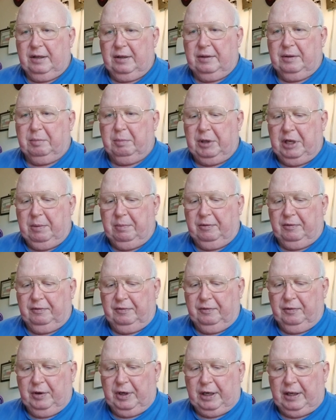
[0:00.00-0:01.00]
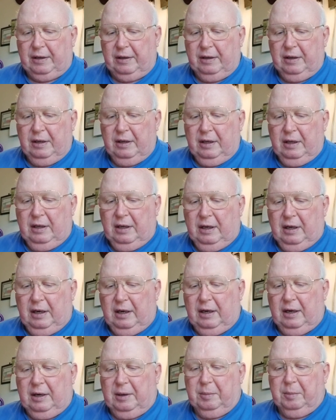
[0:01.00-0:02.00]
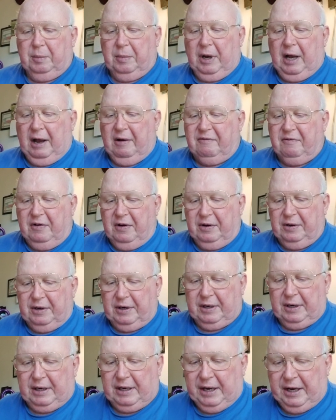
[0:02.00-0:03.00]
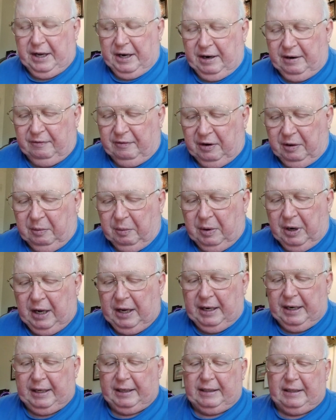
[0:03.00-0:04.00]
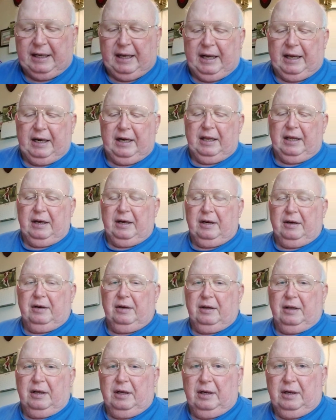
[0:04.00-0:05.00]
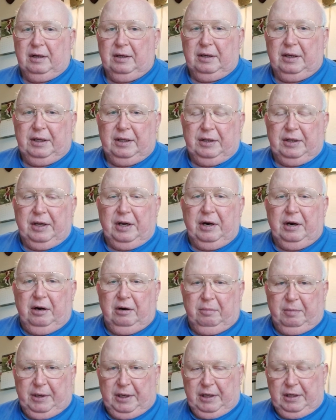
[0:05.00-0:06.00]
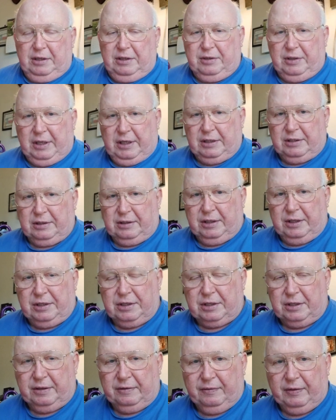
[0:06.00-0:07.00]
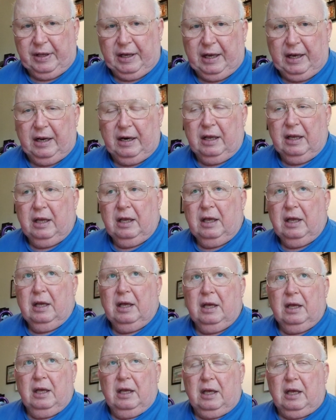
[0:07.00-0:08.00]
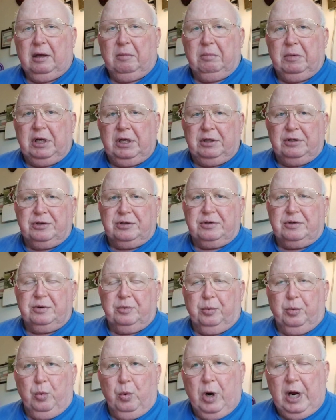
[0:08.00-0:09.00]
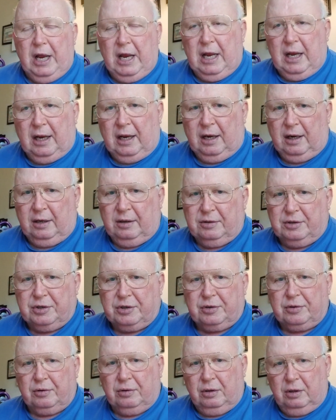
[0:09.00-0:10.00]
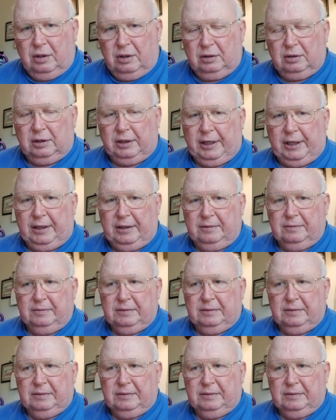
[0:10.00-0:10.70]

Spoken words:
the people free. I found it kind of ironic that in the Arabic translation of that, it means to reign strongly,